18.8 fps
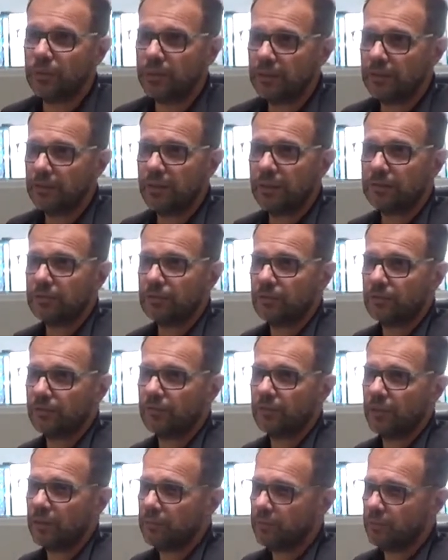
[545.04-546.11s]
within that sort of
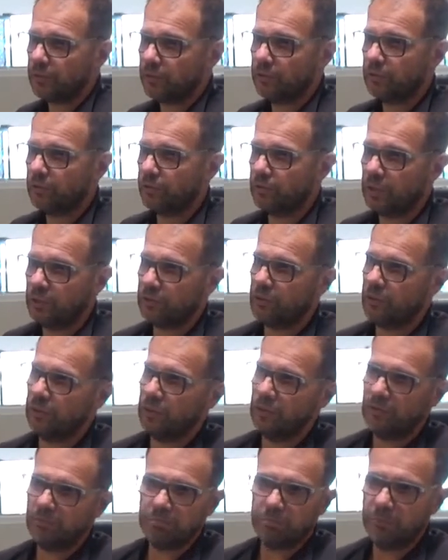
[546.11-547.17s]
framework to
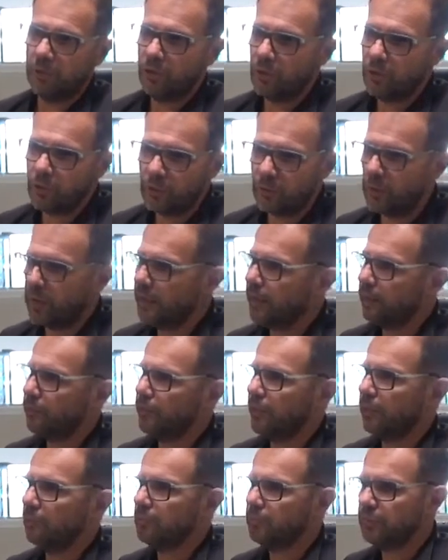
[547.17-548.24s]
actually know where we
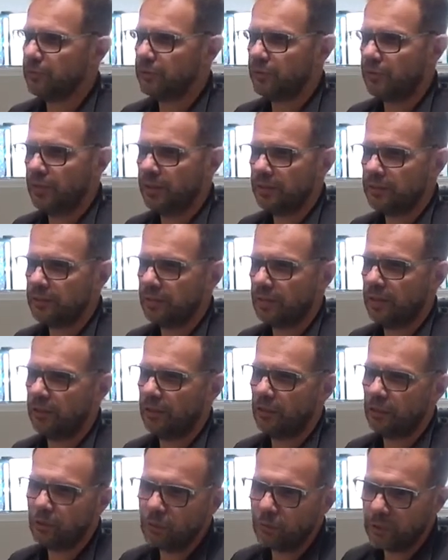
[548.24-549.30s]
can push things and
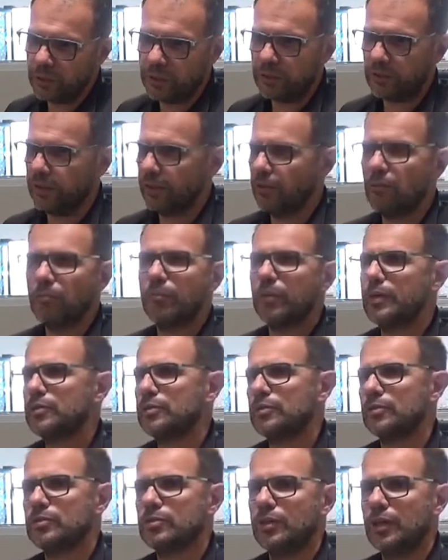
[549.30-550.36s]
know where the
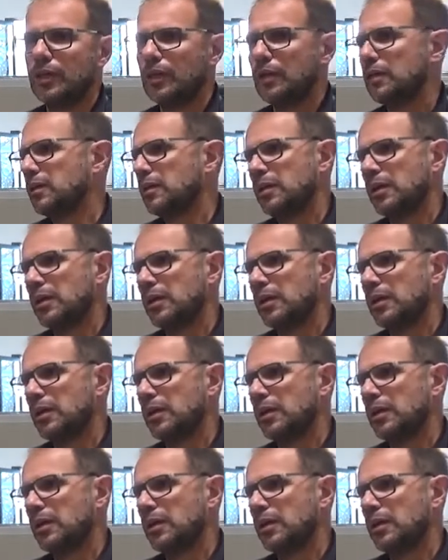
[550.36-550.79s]
conventions are